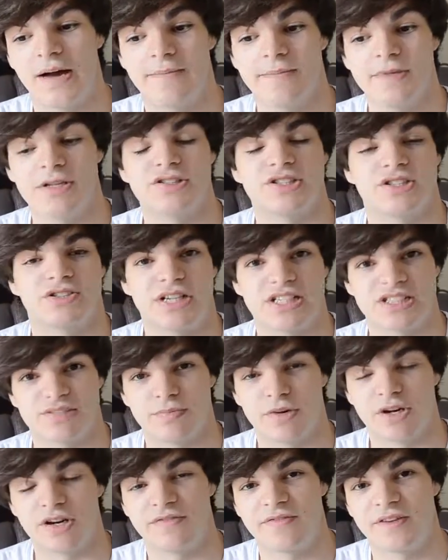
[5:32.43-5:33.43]
use a
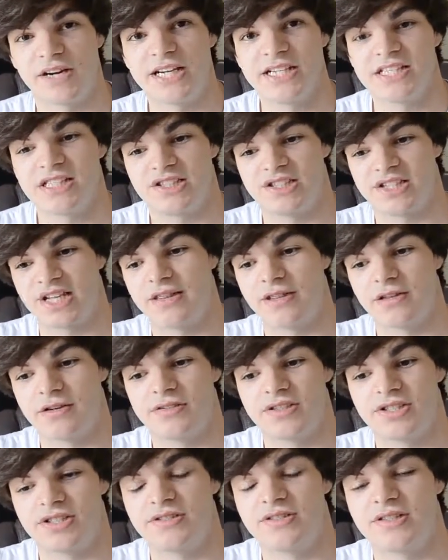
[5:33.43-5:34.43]
Transmodify to send
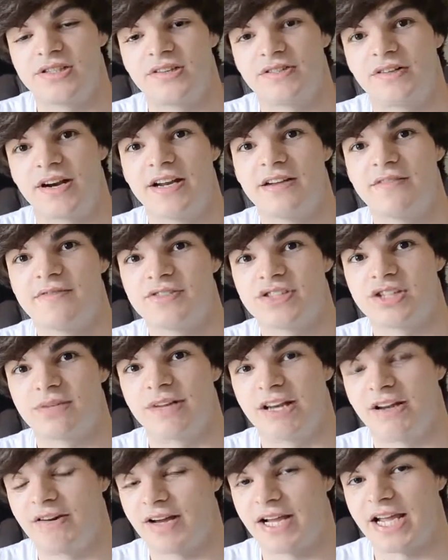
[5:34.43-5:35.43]
those two to the grave,
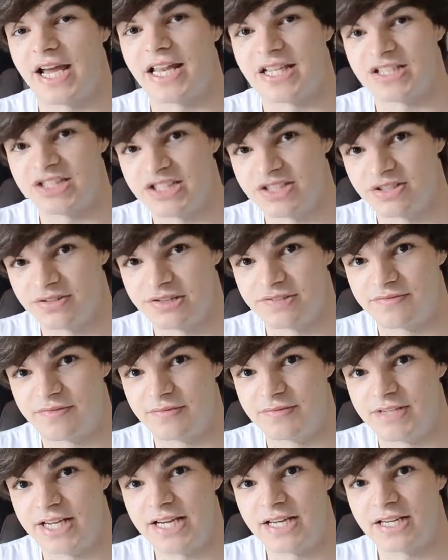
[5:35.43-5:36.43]
summon out a Galaxy Soldier
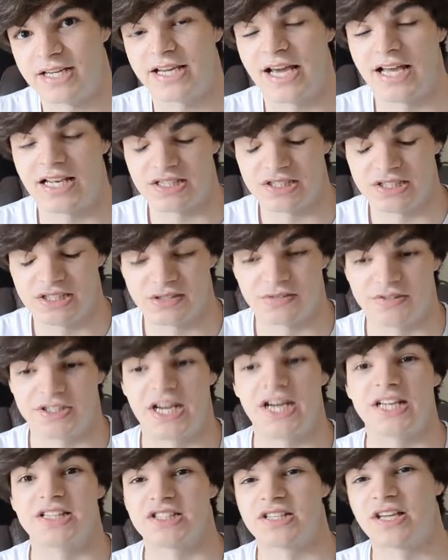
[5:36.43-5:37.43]
from deck, Galaxy Soldier
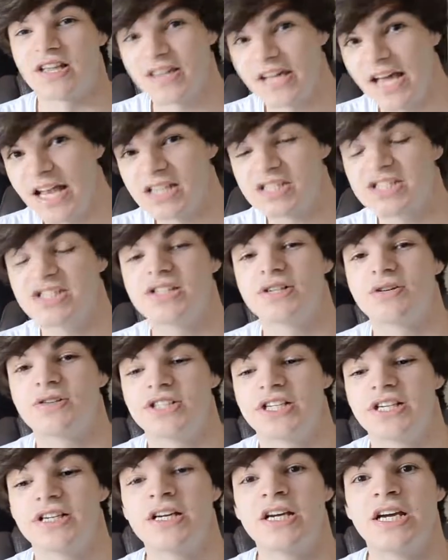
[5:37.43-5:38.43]
adds another Galaxy
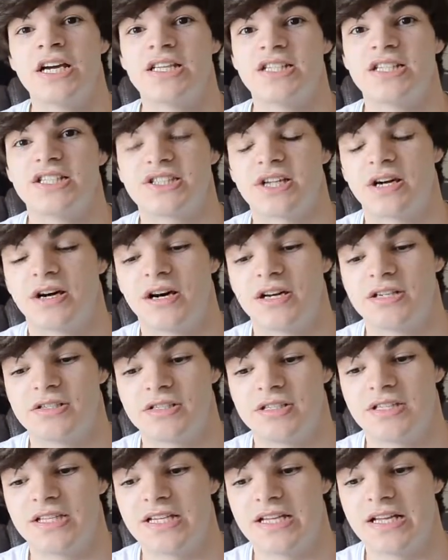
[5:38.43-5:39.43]
Soldier, discard
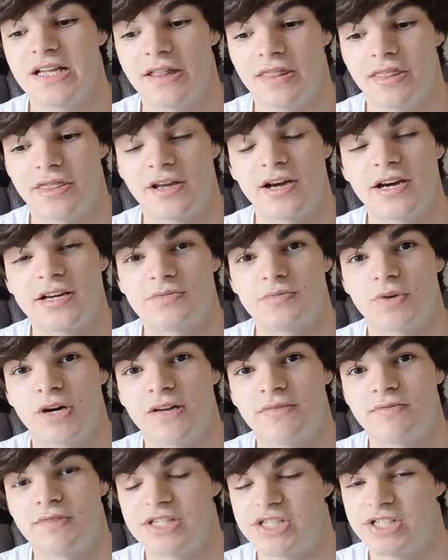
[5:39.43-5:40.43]
the third
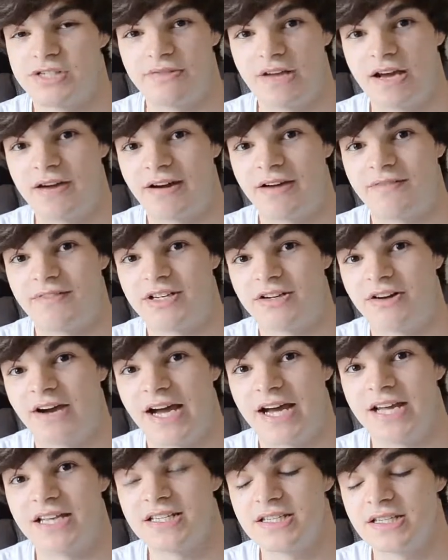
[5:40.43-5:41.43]
one, which you now have in your
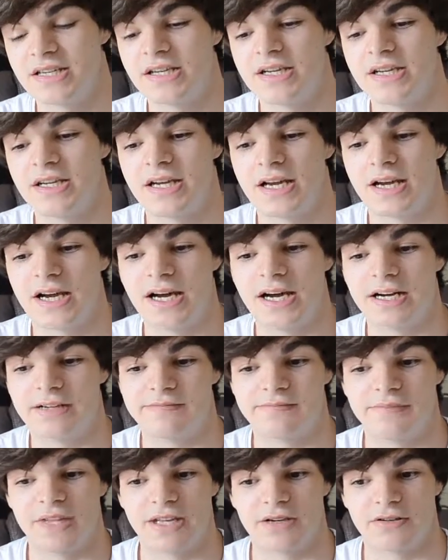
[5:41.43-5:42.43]
hand,
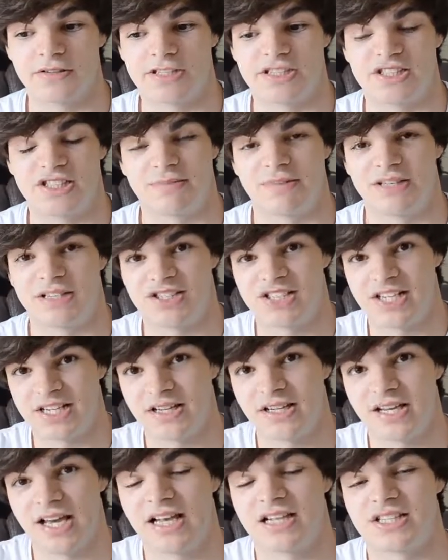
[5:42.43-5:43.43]
in order to summon the
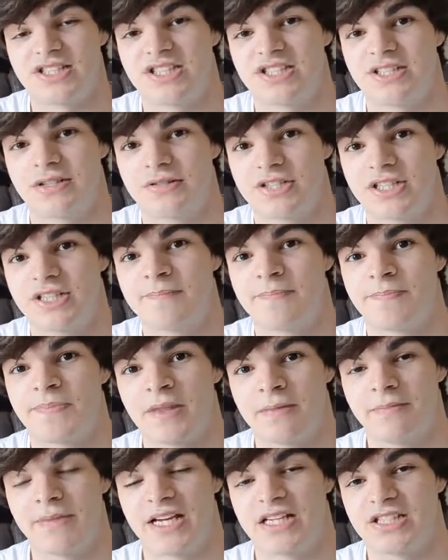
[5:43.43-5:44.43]
second Galaxy Soldier,
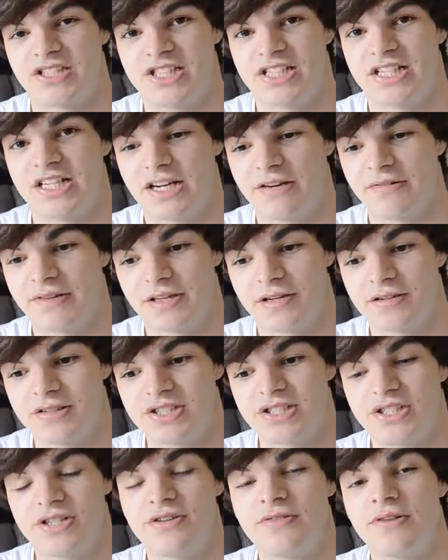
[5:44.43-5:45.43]
make a CDI with those
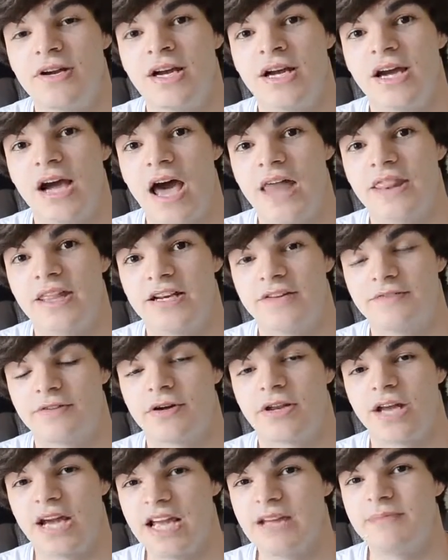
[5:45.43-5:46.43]
two, and then you've
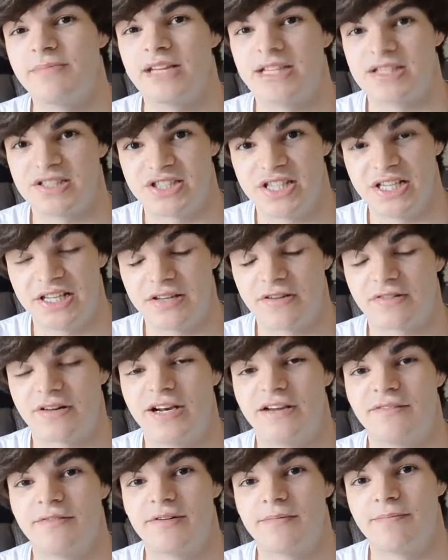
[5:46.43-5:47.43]
got A, B, and C in the
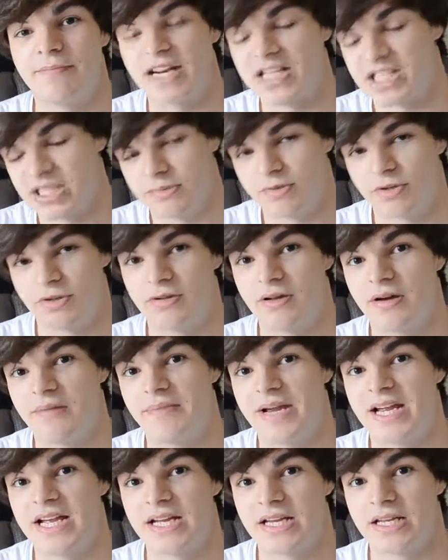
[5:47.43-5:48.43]
grave, banish them all, and
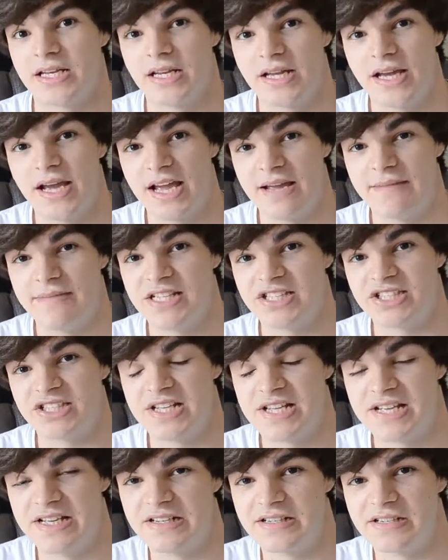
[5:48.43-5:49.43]
make an
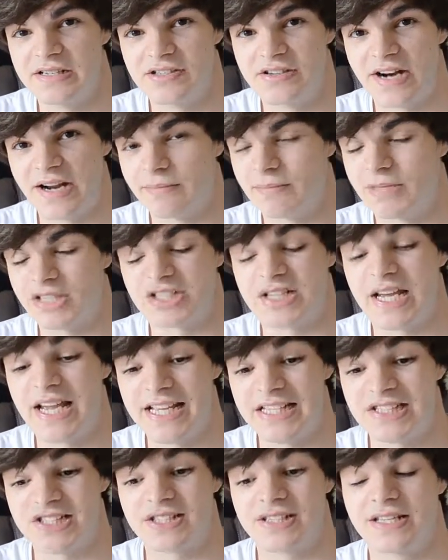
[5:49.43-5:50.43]
ABC Dragon Buster
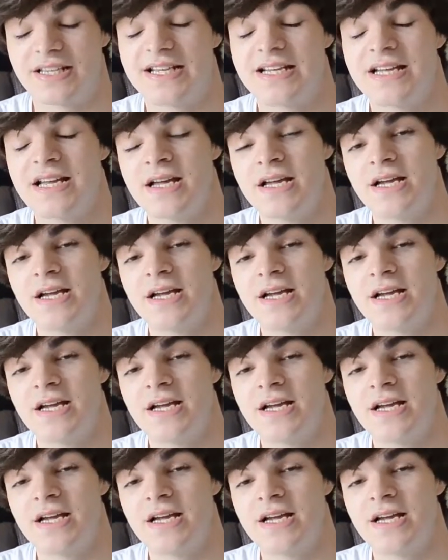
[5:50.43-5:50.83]
instantly.